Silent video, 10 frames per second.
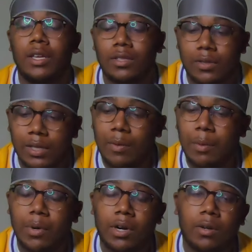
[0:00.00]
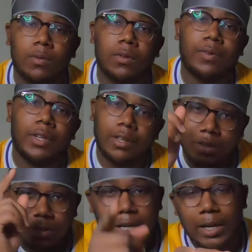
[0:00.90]
So he let me borrow them for a video.
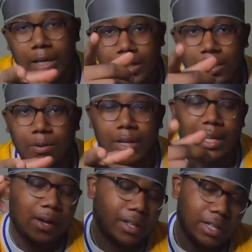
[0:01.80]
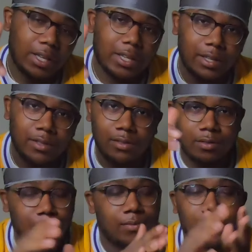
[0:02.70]
So shout out to you, Nick. I'll link his
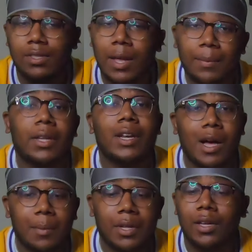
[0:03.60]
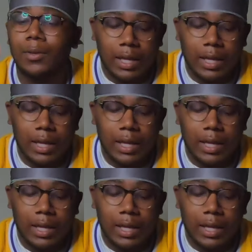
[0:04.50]
something down below.